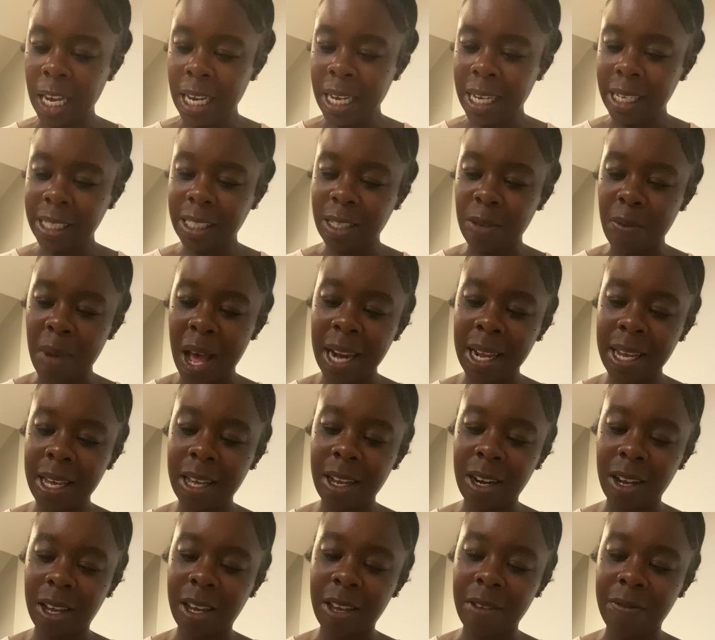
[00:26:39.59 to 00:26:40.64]
Somebody
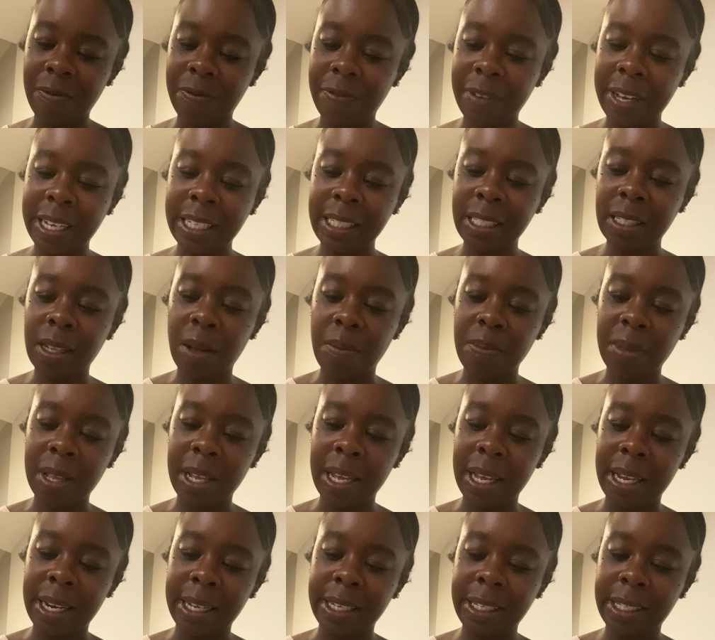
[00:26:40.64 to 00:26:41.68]
could have confessed something
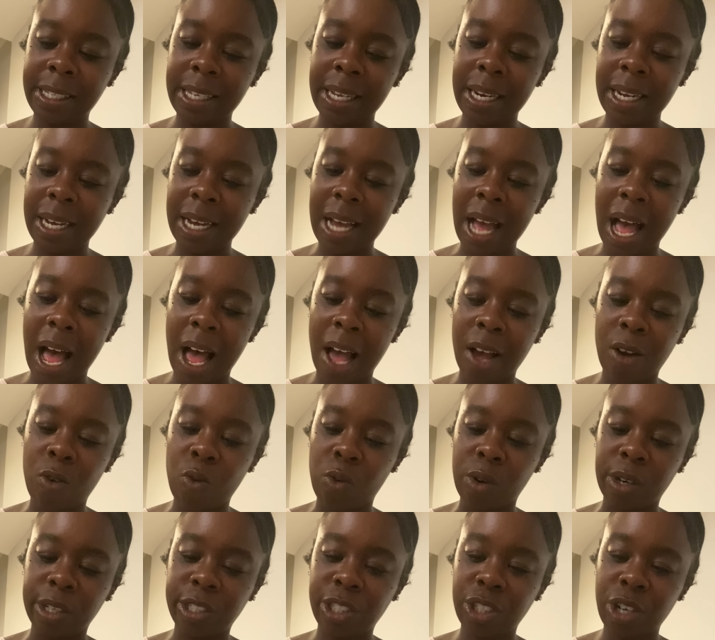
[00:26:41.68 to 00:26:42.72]
in a synagogue
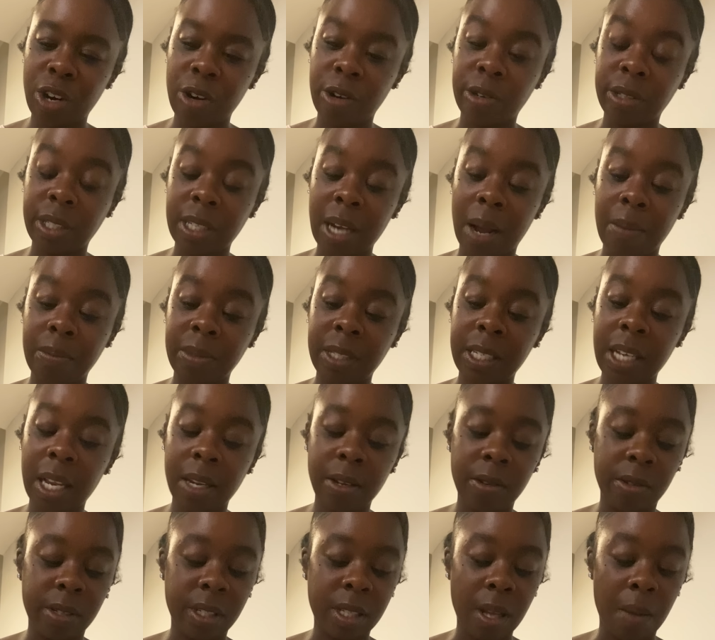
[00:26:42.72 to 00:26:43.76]
or a church. I'm
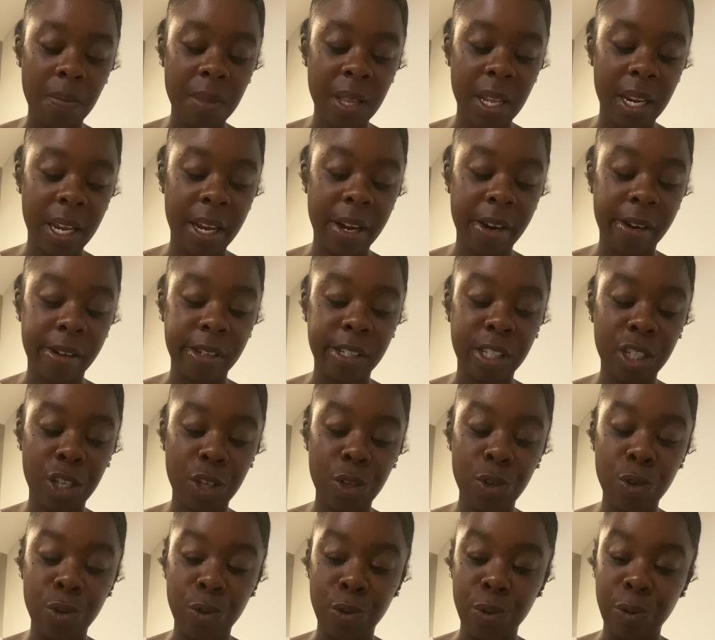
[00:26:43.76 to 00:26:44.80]
telling you, something here is
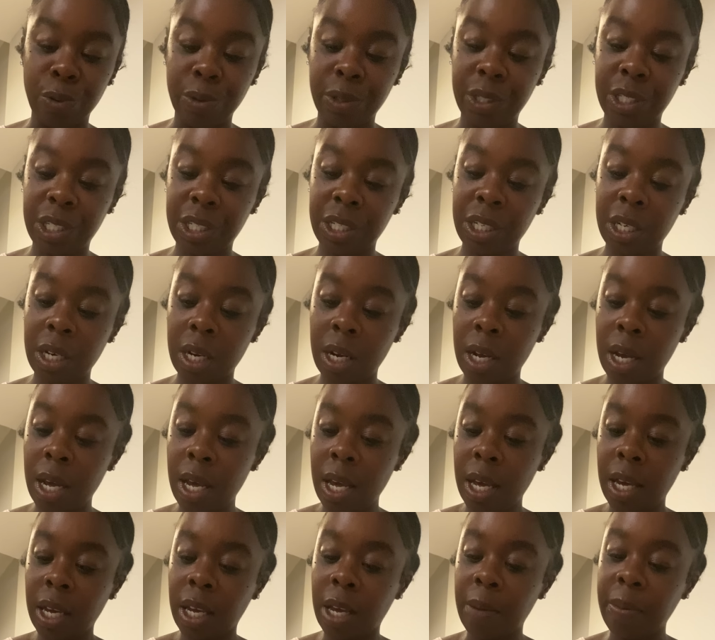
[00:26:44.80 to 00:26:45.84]
huge.
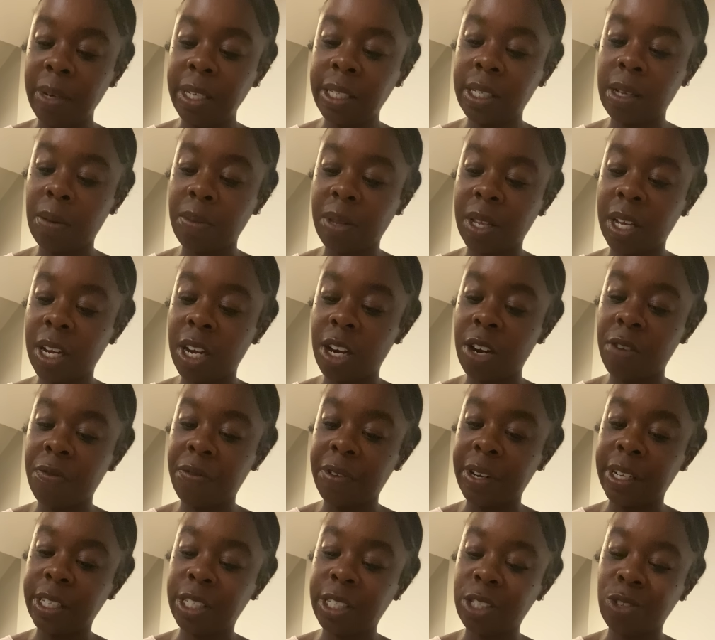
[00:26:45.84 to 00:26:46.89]
Give me something here
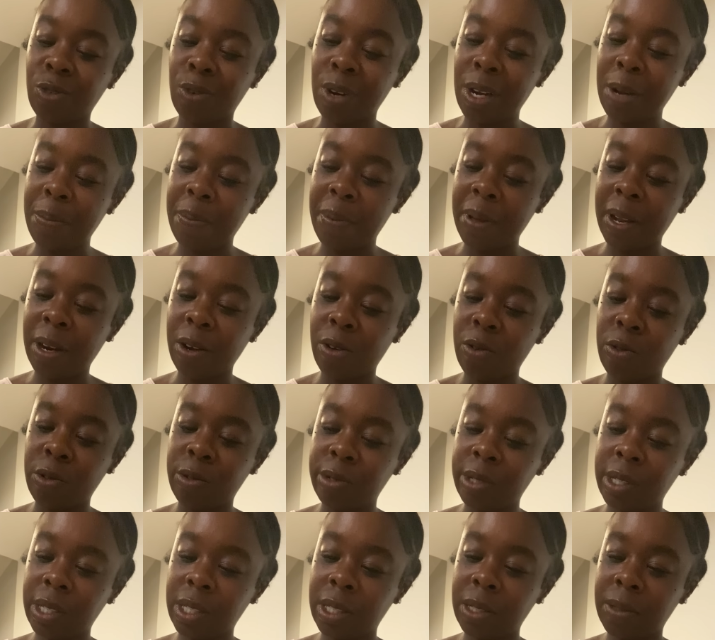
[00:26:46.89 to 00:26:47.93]
for this Three of
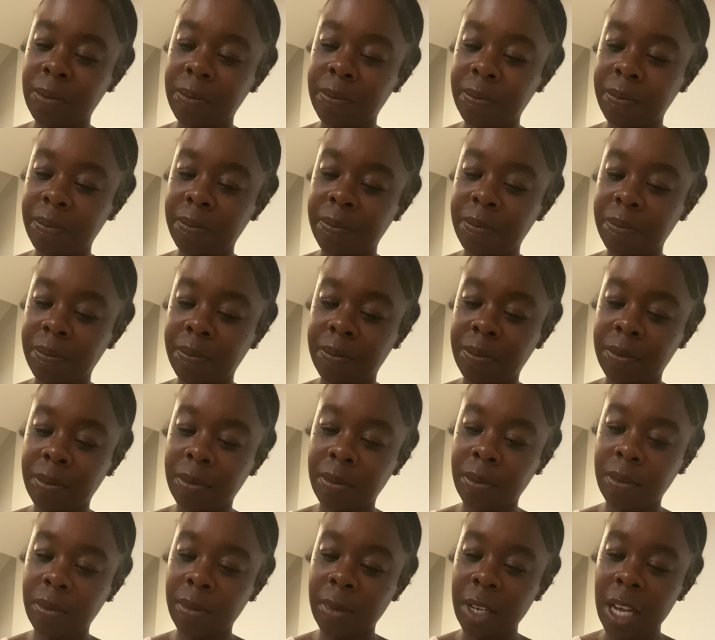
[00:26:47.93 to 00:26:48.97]
Pentacles.
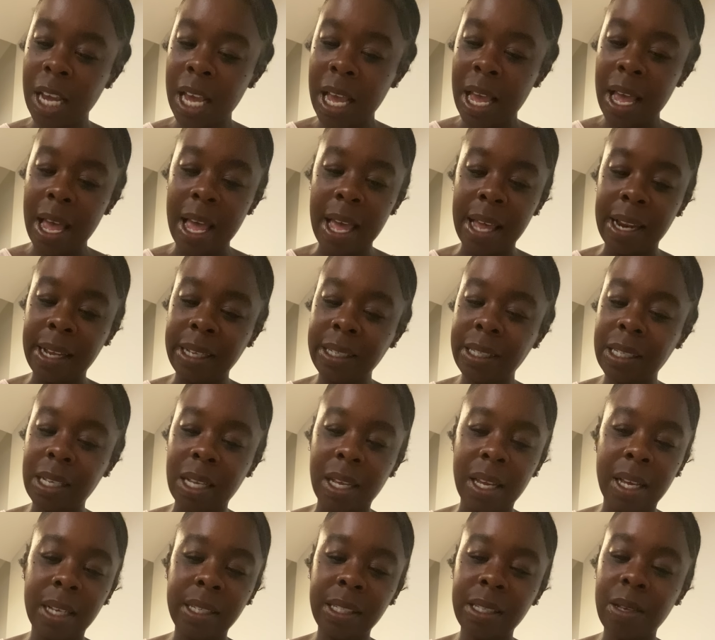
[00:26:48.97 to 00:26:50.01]
And it's,
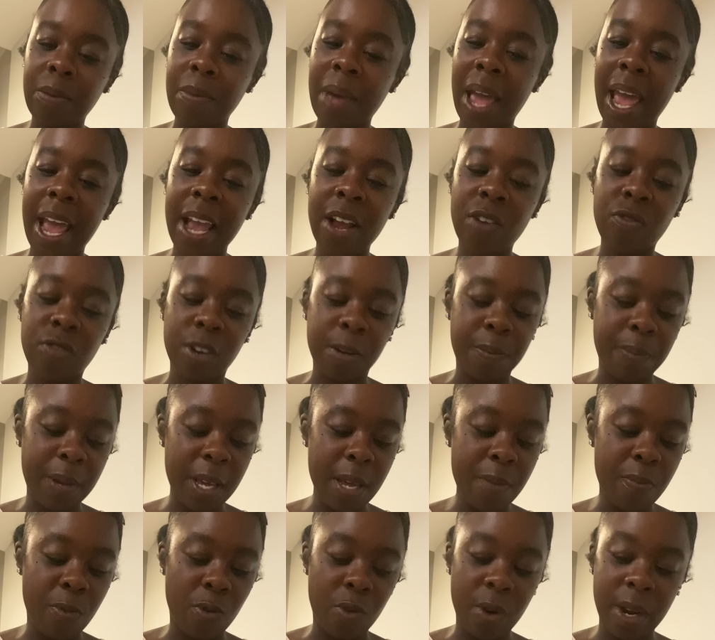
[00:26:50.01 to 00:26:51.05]
a, it's some angry
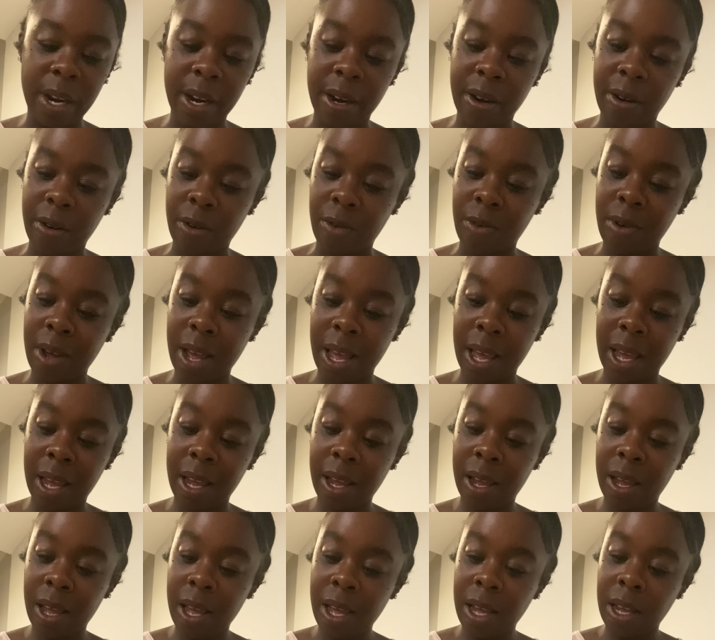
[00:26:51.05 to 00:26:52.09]
people here, okay?
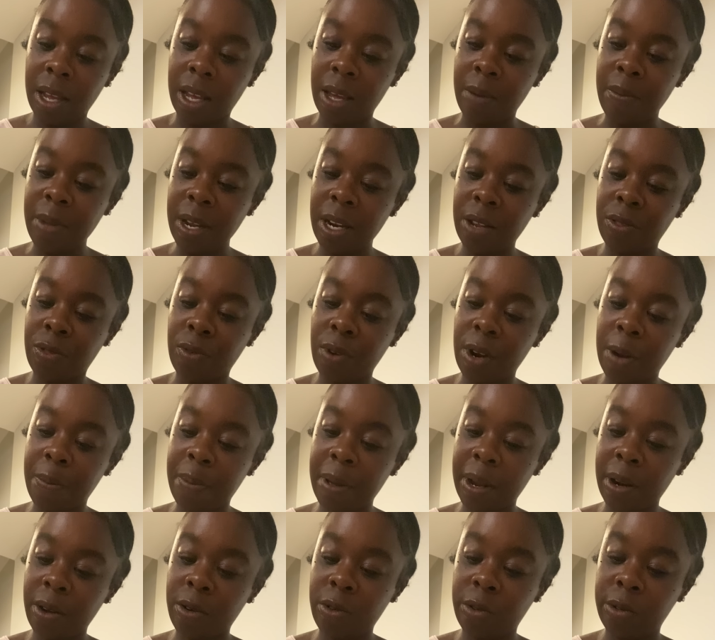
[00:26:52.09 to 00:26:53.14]
Give me the Three of
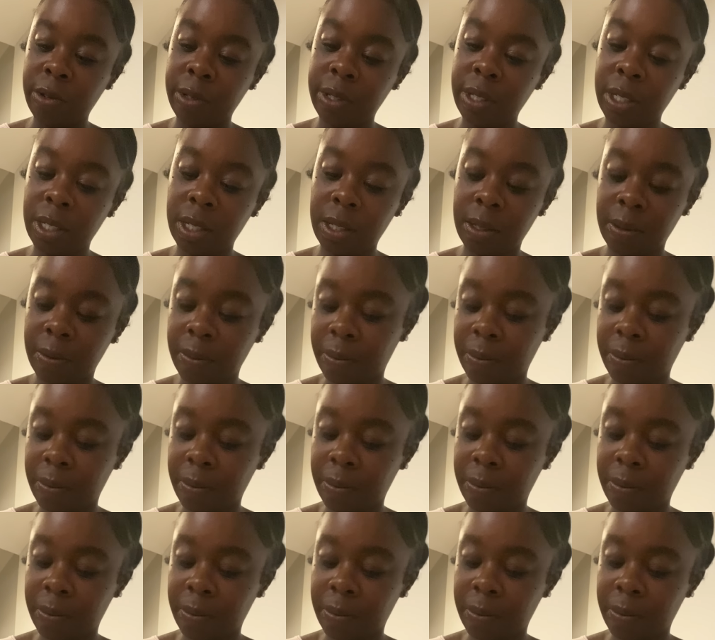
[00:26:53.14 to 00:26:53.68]
Pentacles.